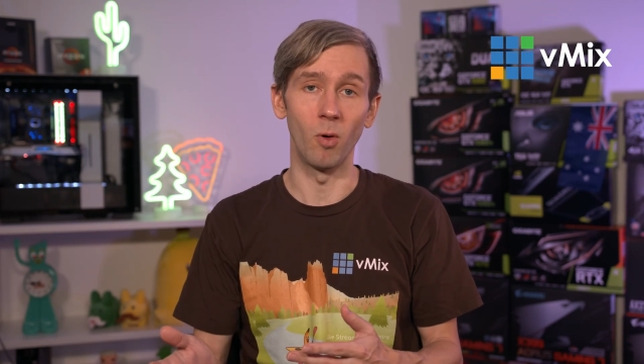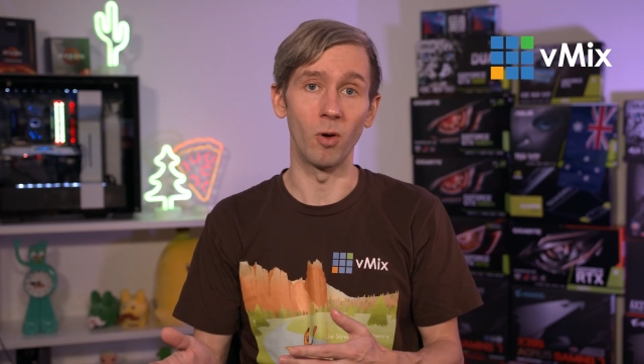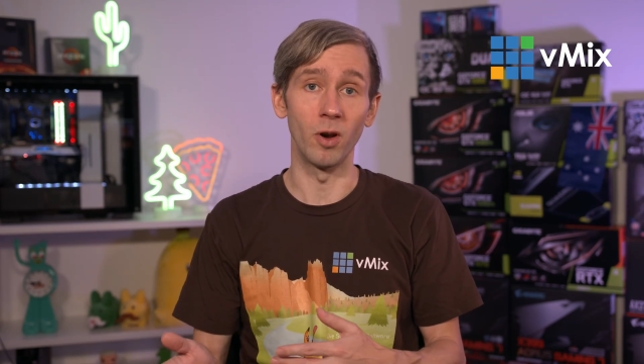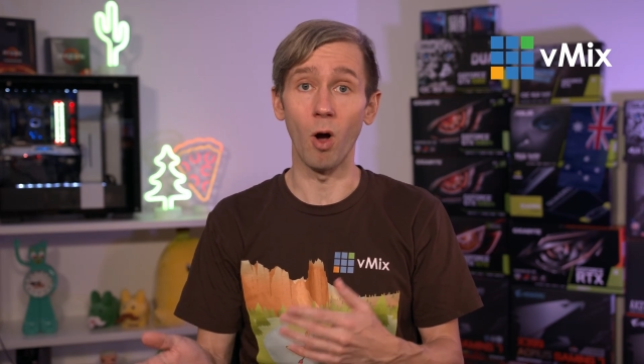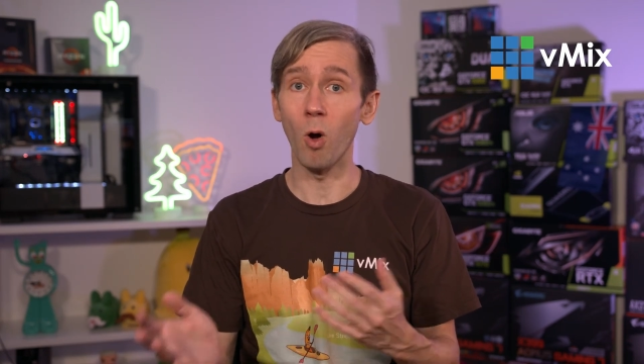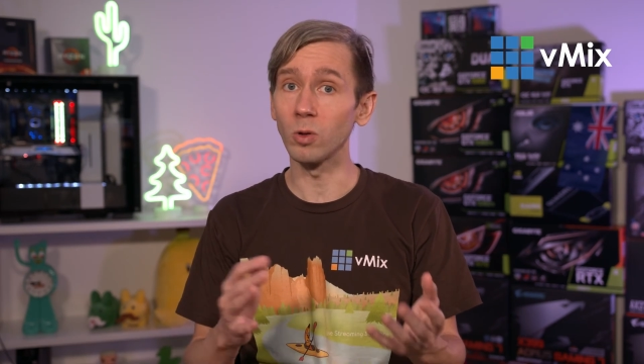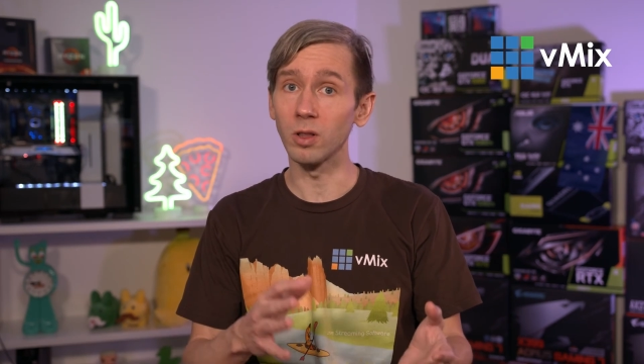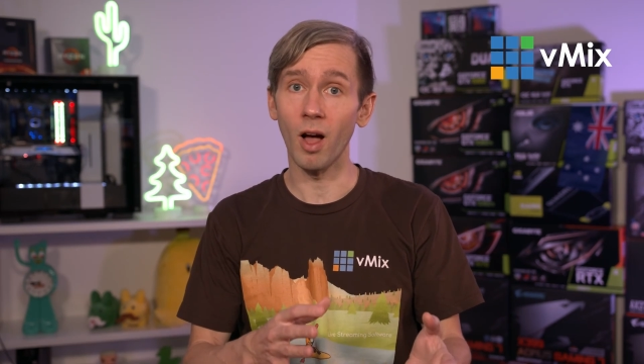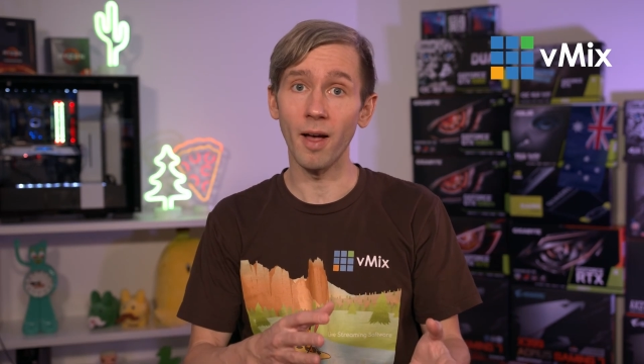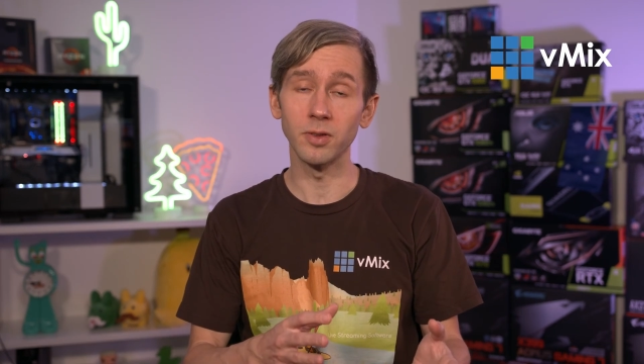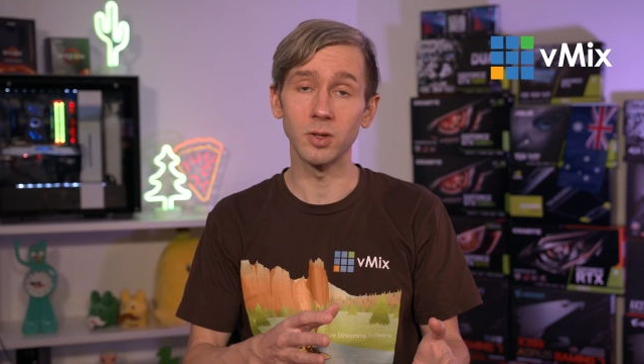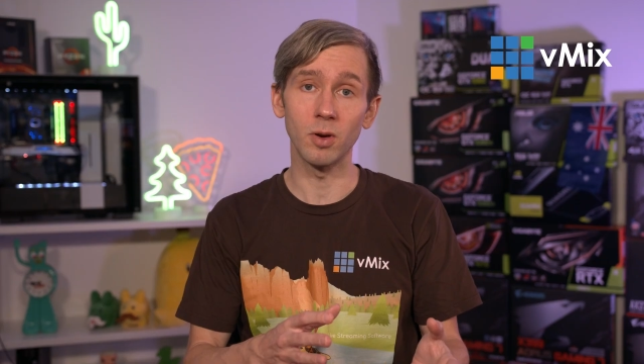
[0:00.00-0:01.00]
or an old
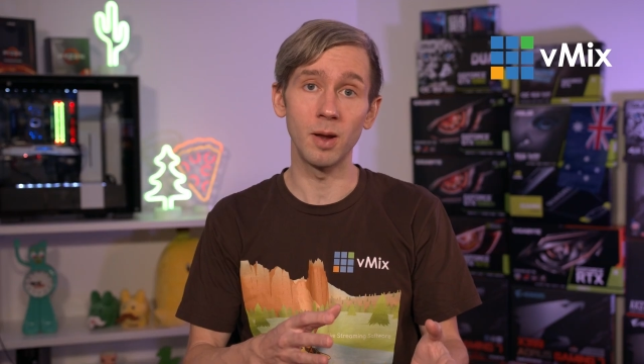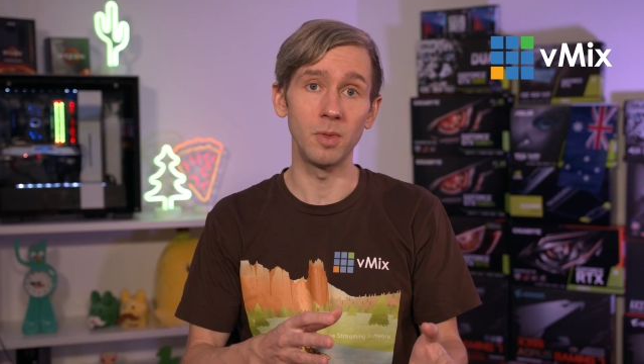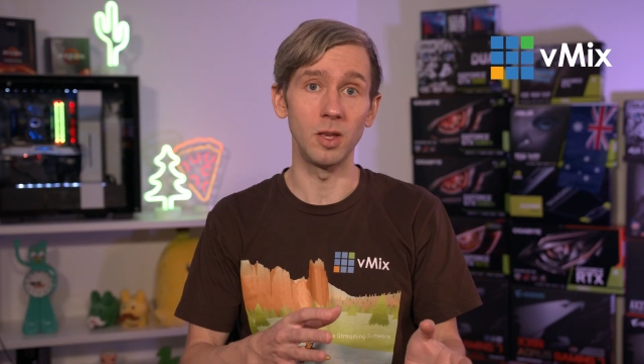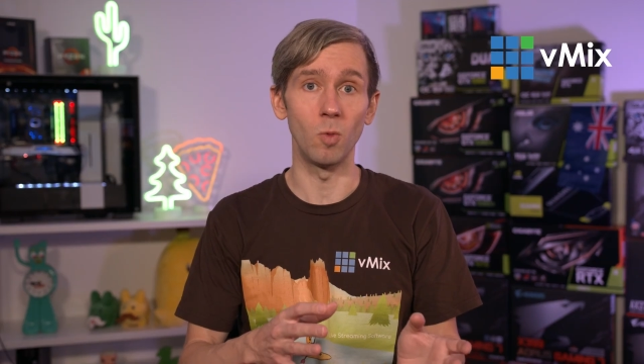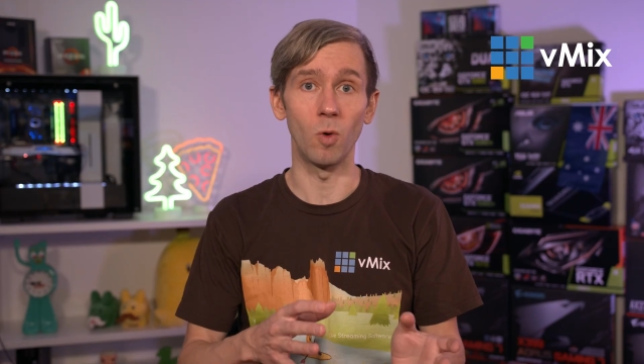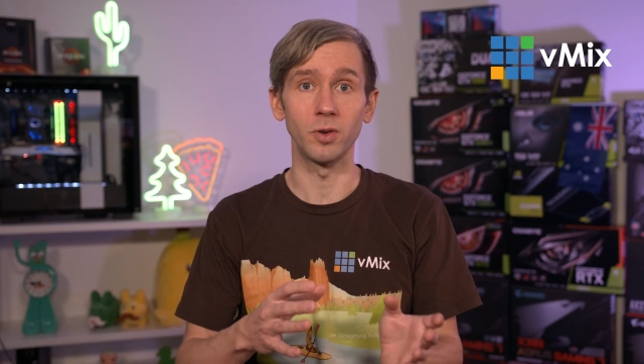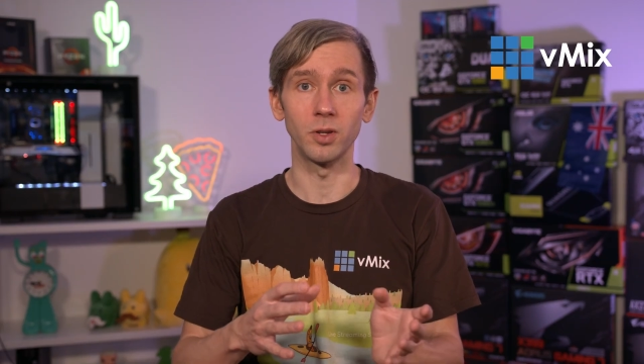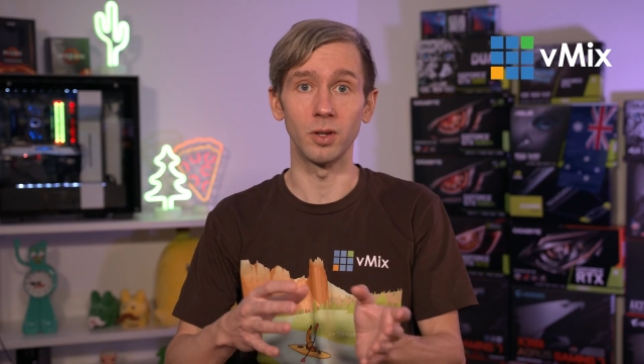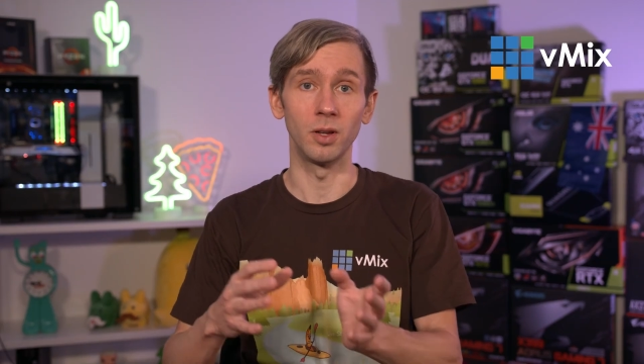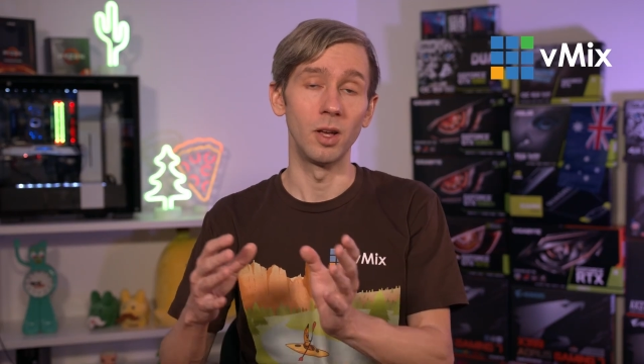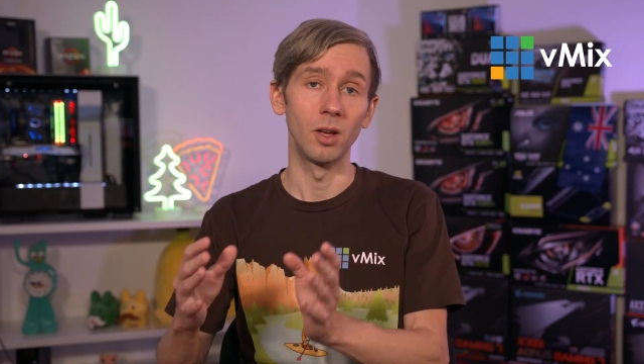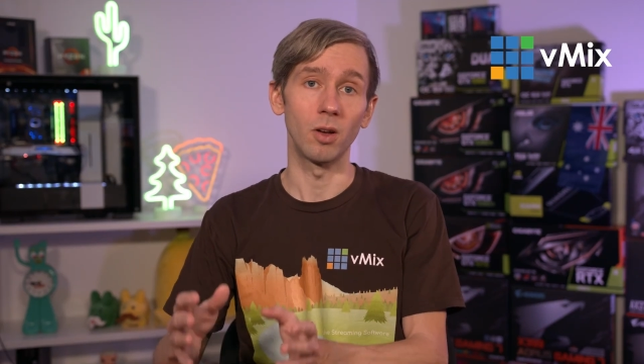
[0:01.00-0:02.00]
live stream that you want
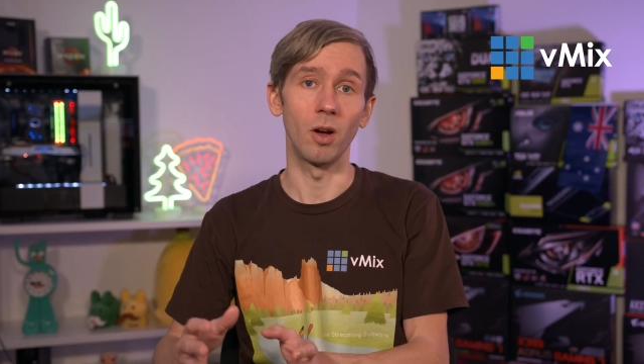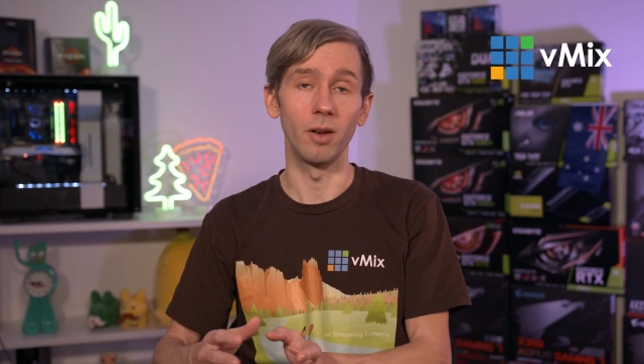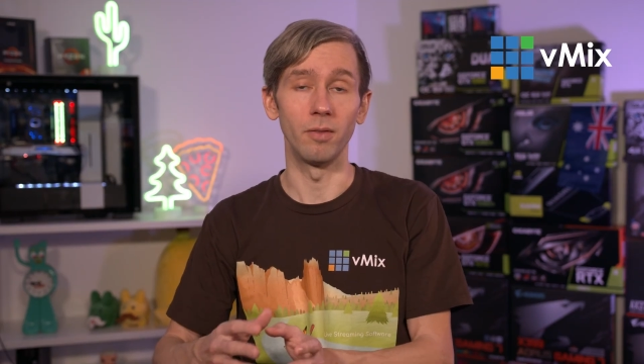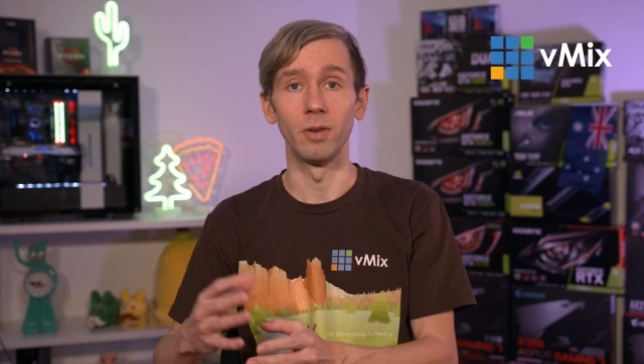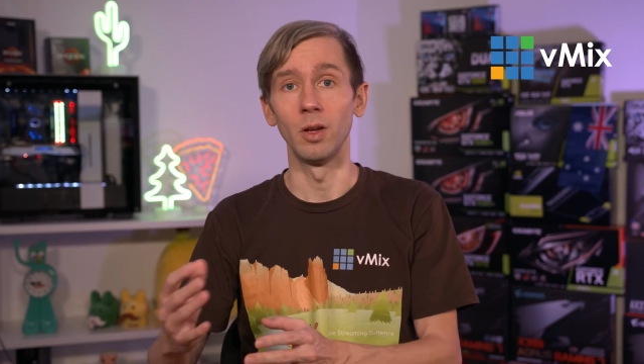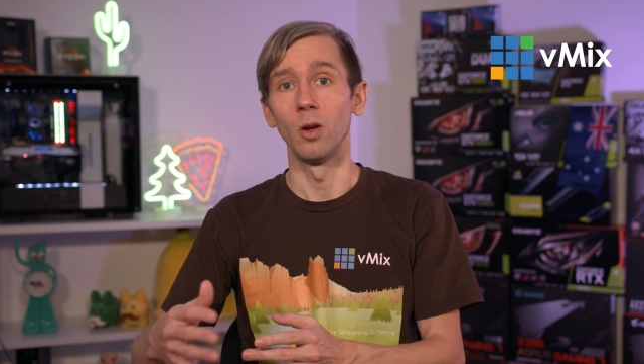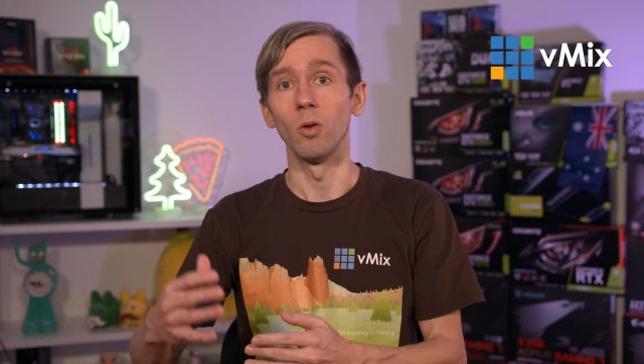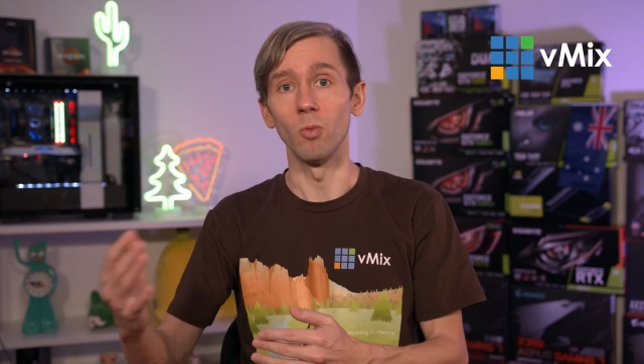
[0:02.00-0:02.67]
to kind of